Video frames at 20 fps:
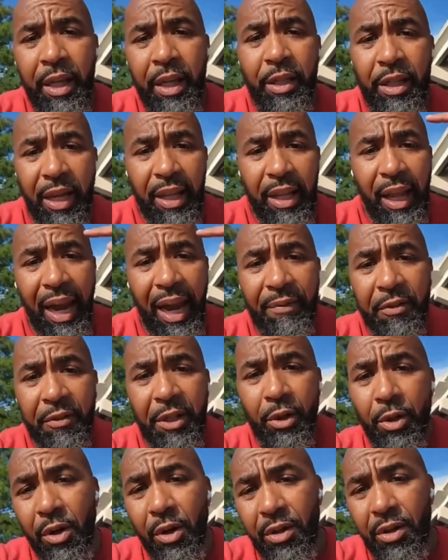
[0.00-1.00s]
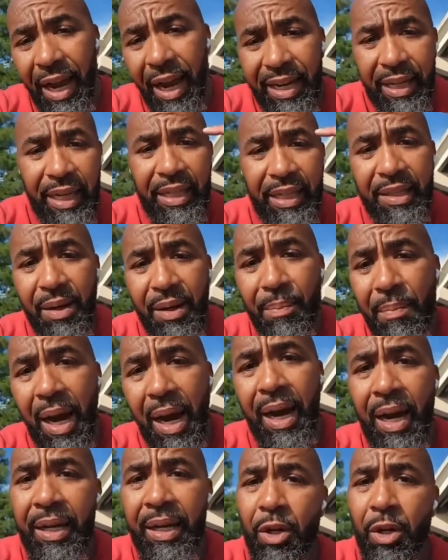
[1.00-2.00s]
your life to look like in your
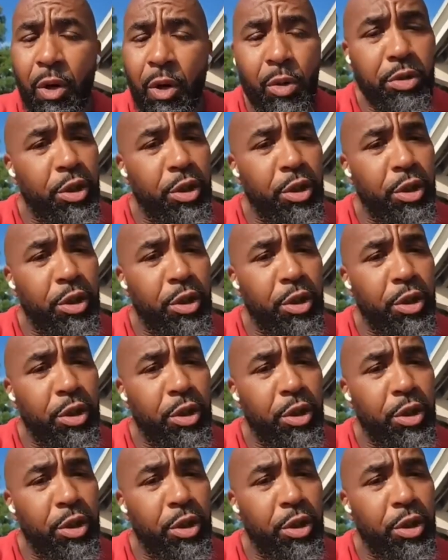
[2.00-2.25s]
mind, yo.